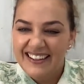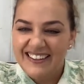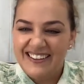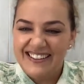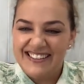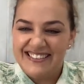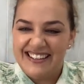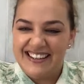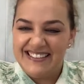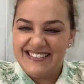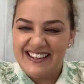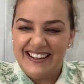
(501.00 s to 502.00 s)
Connor
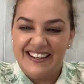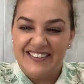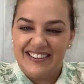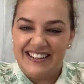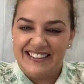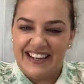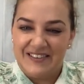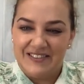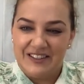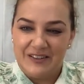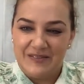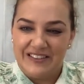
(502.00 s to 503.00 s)
says, I agree, Dayle,
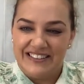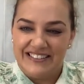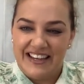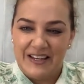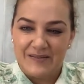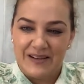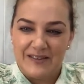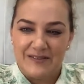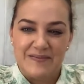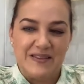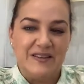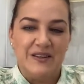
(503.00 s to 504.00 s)
don't want to take away
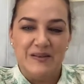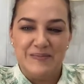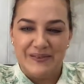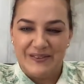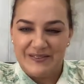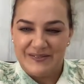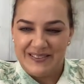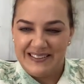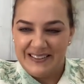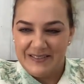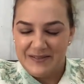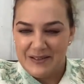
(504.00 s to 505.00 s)
from the newborn
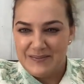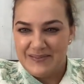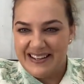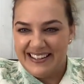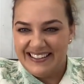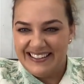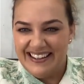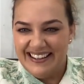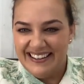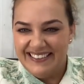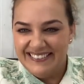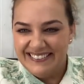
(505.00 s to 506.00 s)
feeling of your bag
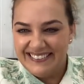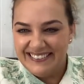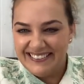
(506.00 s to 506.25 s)
now.